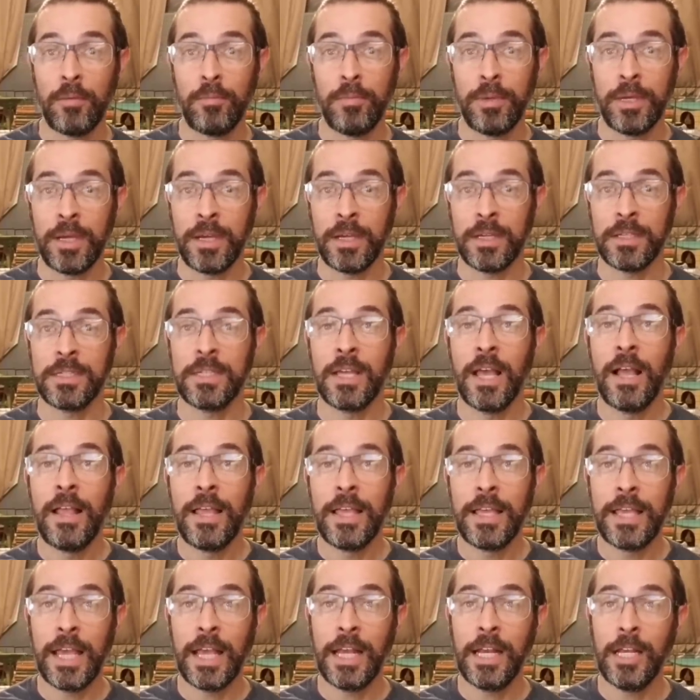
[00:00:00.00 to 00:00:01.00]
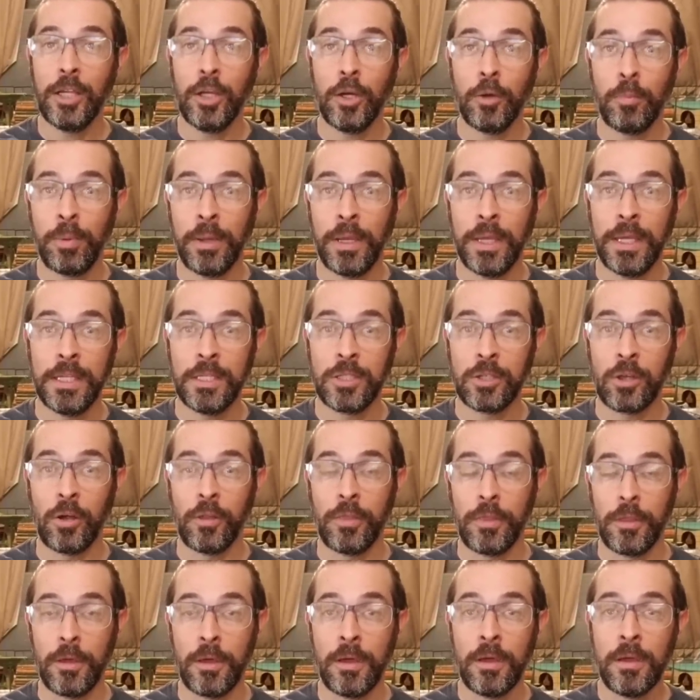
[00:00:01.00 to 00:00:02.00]
because getting your piggies
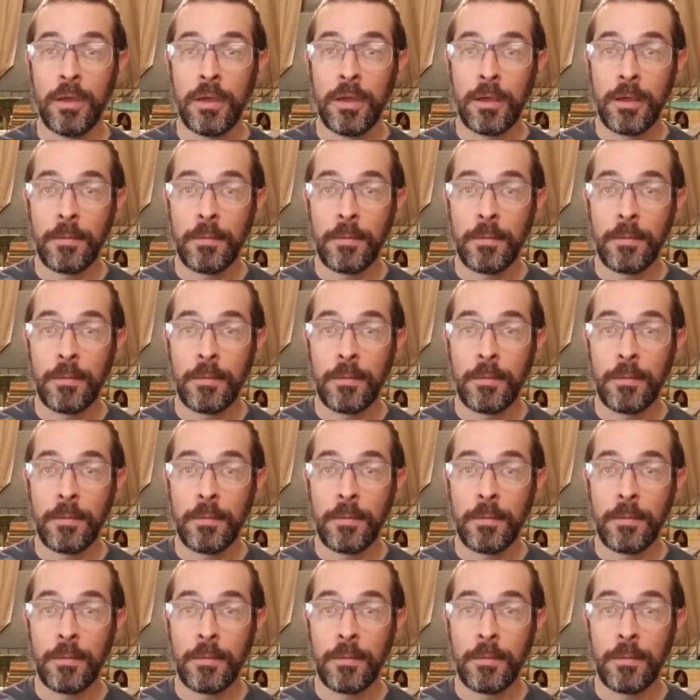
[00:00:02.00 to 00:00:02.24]
on the